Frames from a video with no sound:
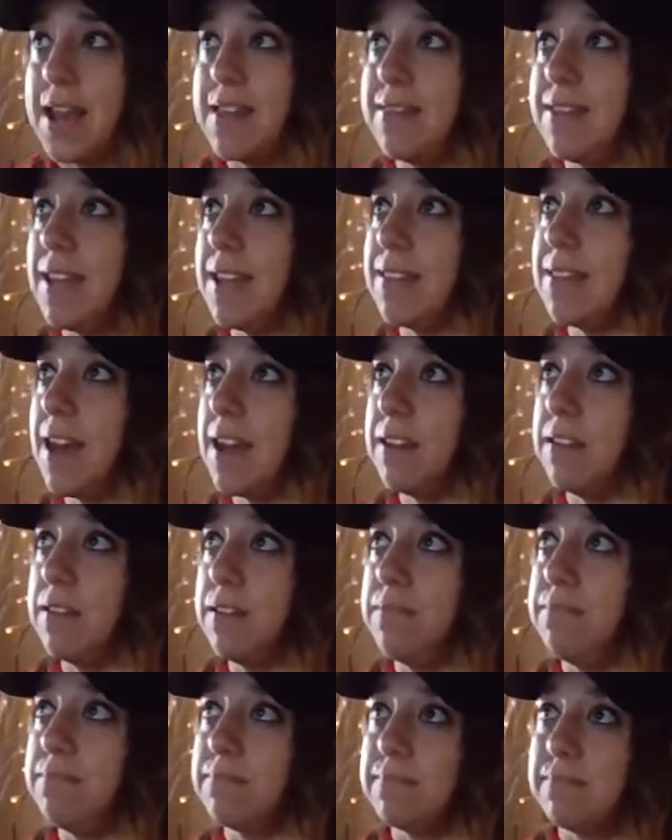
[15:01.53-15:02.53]
I think
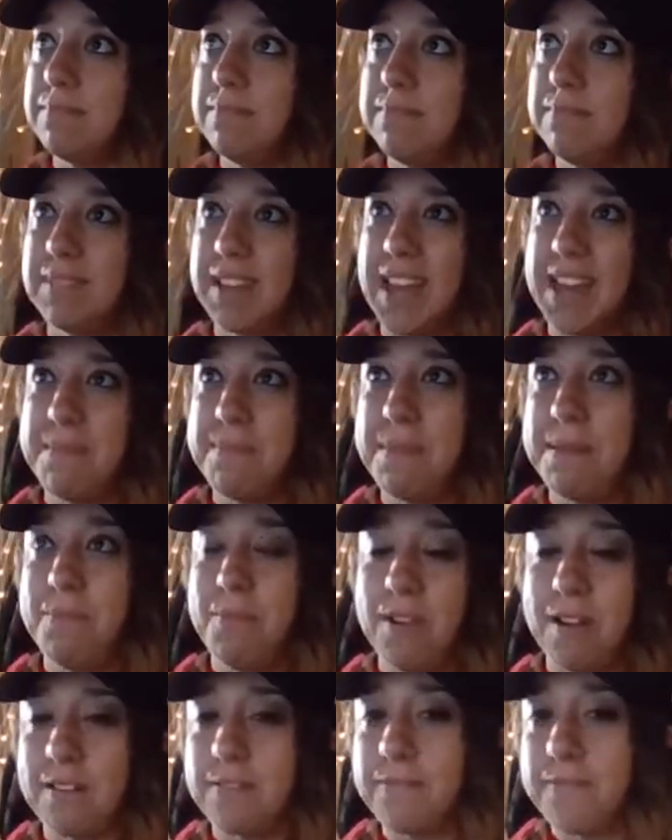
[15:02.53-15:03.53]
that'll kind of be
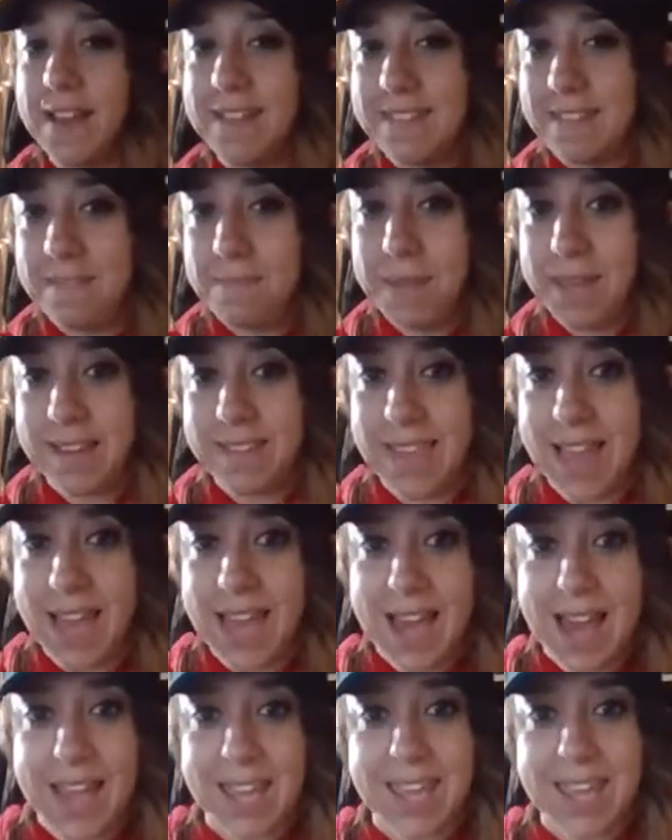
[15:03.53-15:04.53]
more effective because
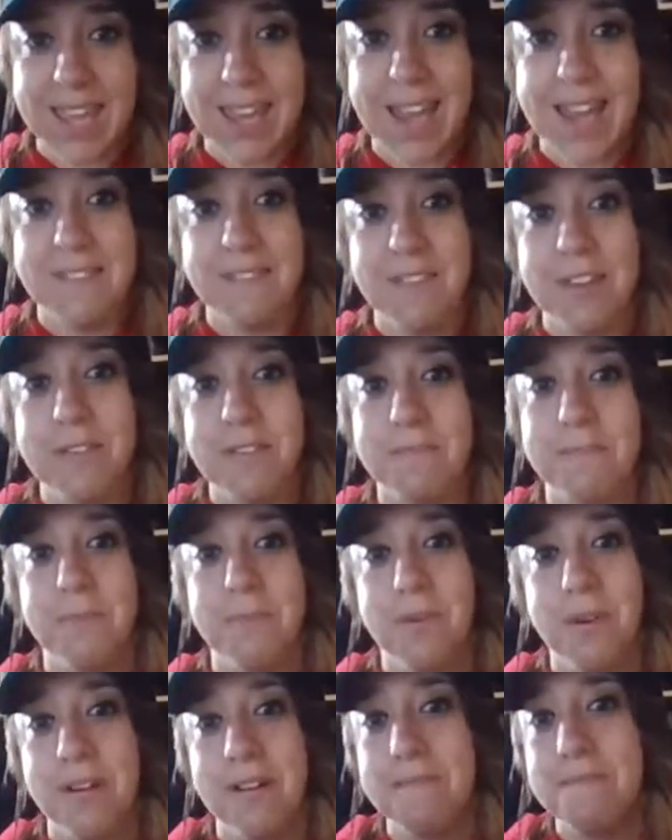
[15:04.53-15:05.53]
I can kind of use
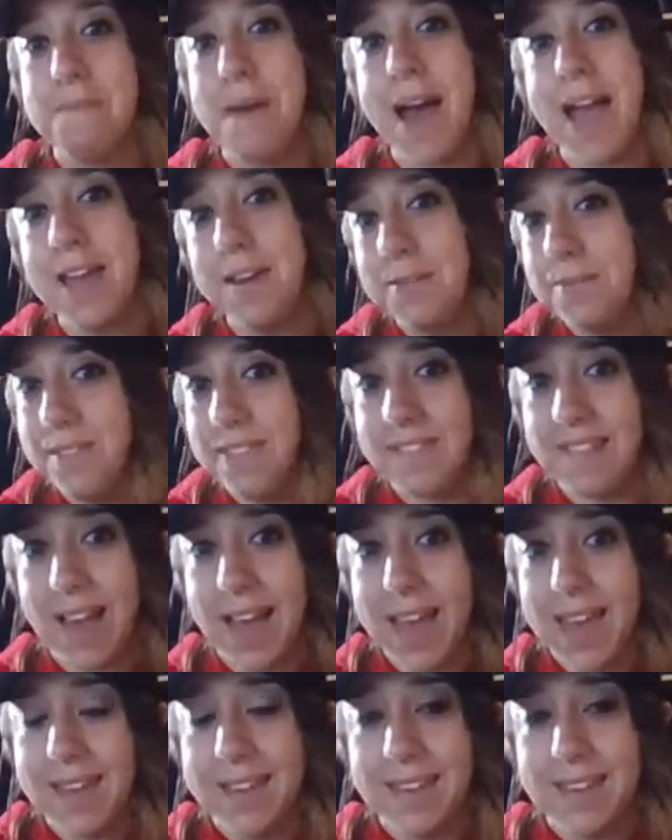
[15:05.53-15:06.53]
more of my own
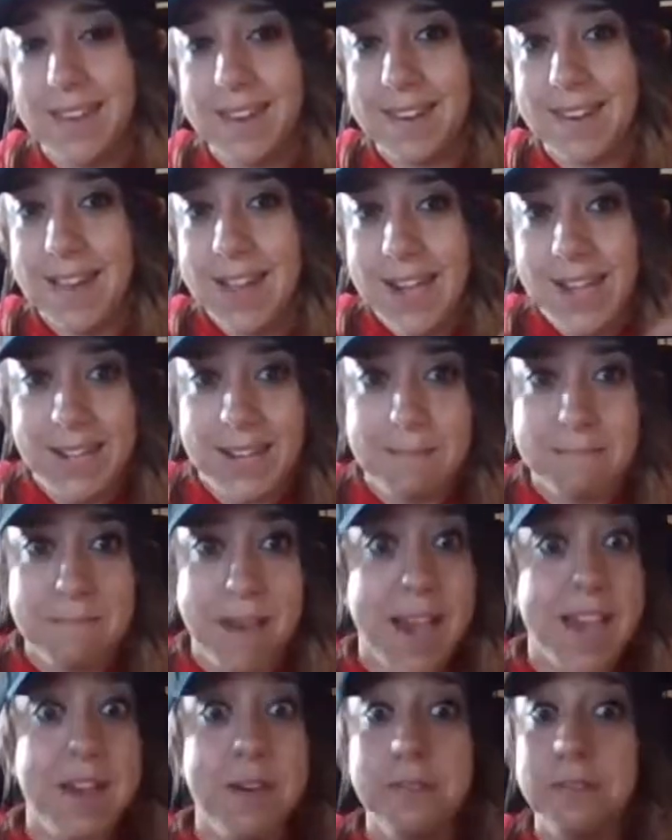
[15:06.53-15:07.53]
style and
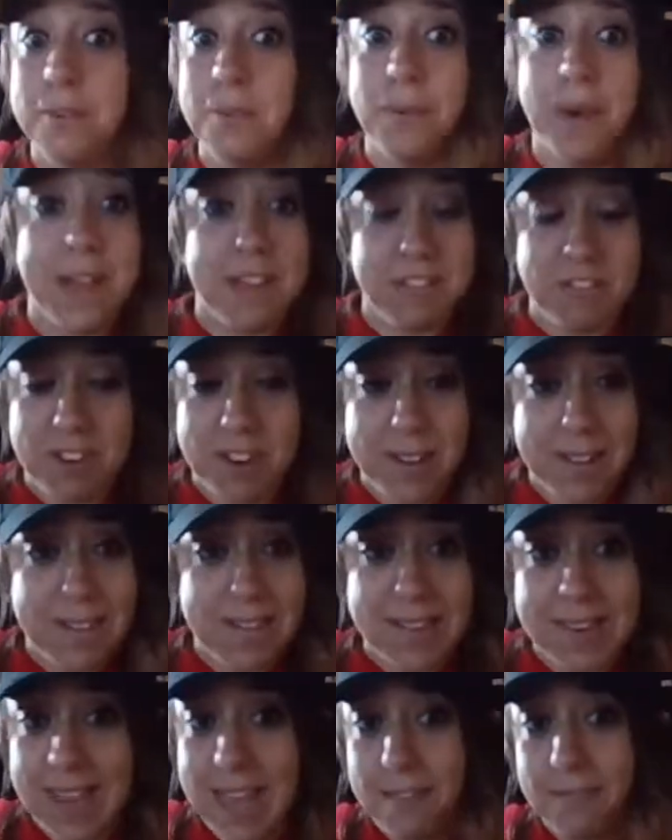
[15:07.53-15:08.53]
my own
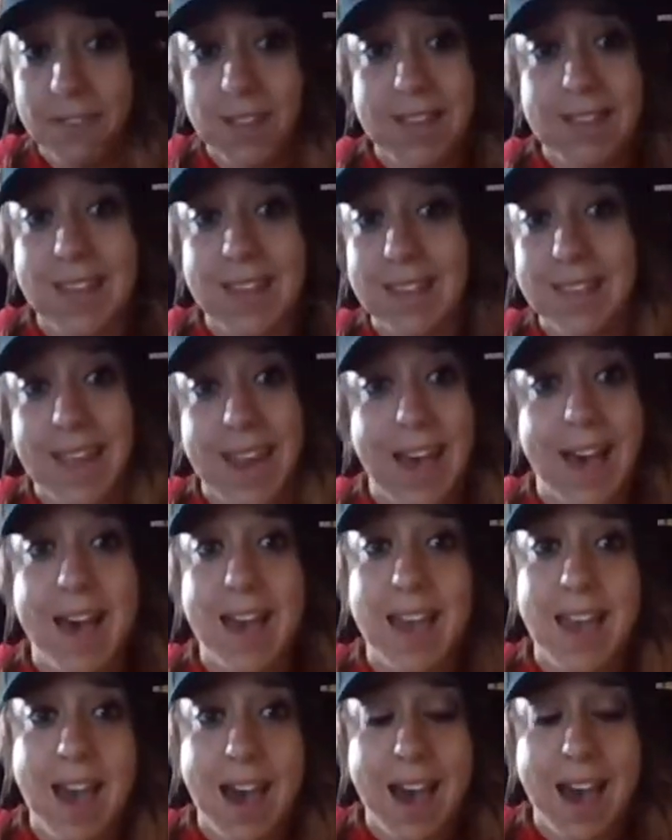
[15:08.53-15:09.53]
questions and everything that
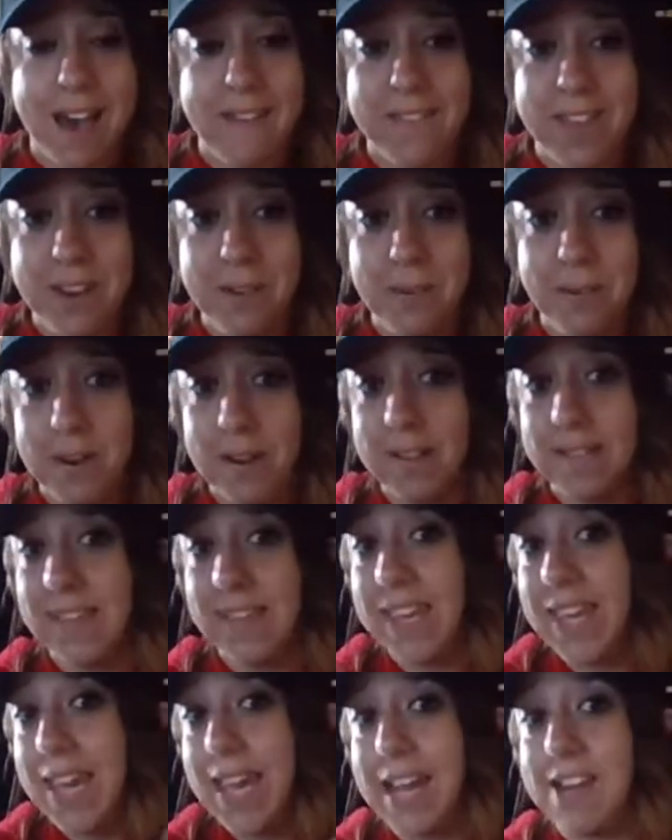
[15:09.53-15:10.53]
I have in order
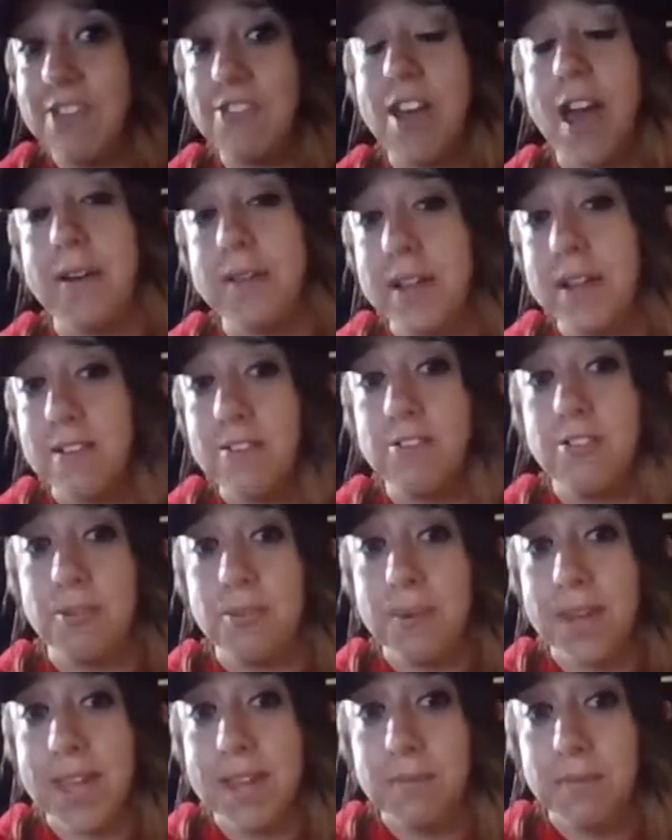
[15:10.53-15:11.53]
to gauge how you're
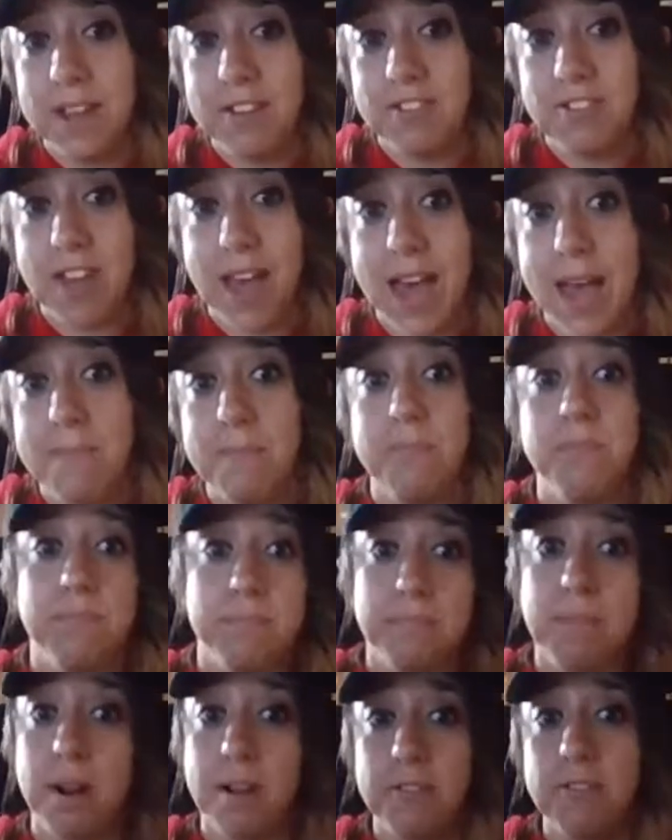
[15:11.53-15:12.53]
doing, which I'm
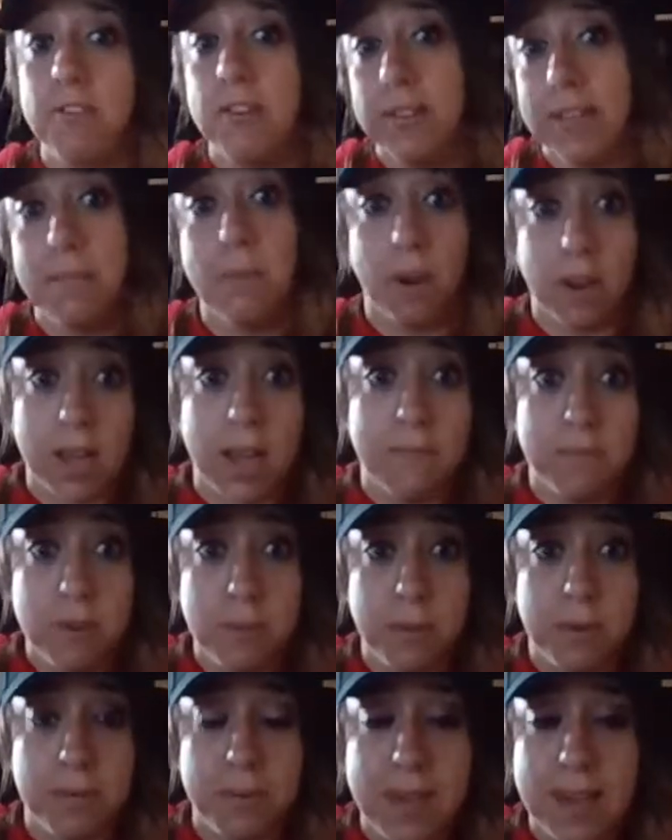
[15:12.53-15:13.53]
personally more
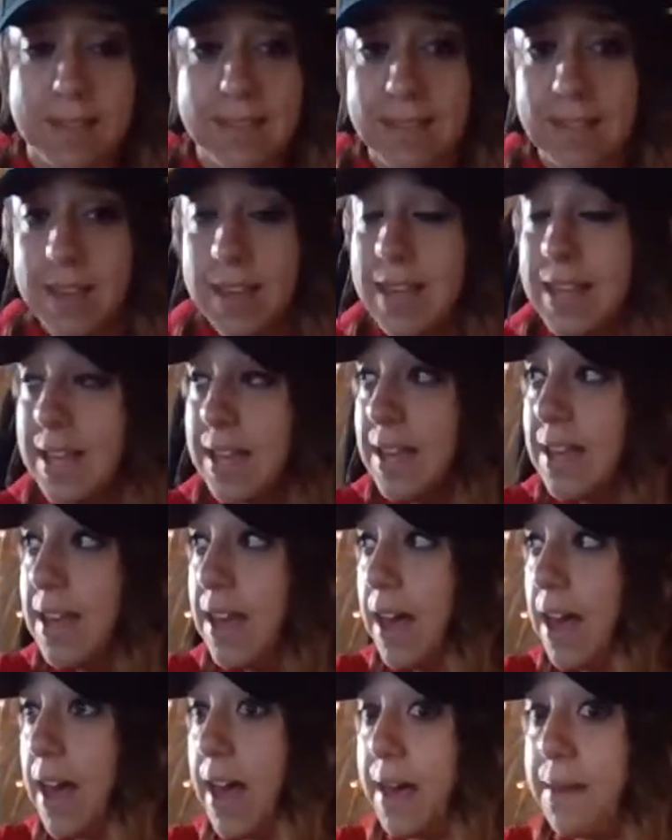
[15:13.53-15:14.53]
comfortable
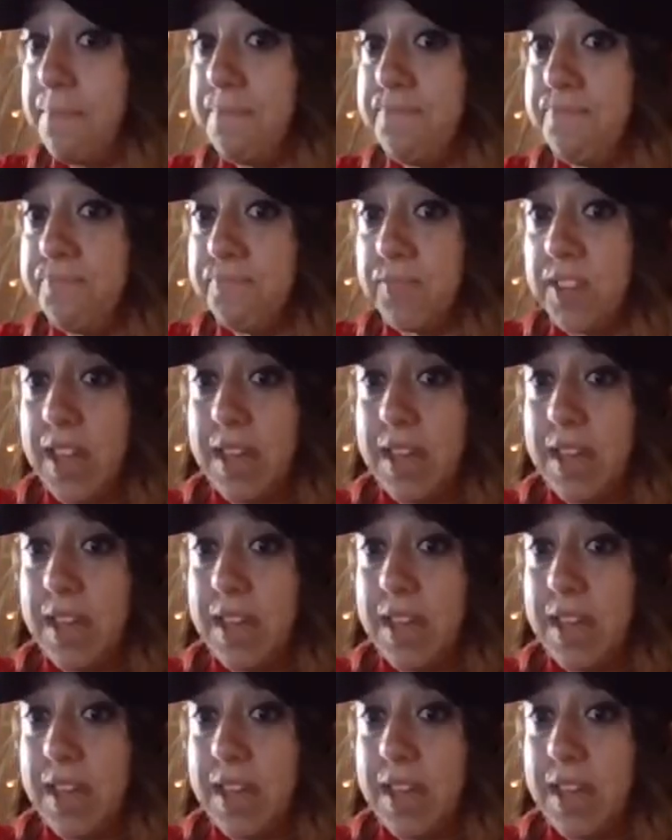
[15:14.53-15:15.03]
with.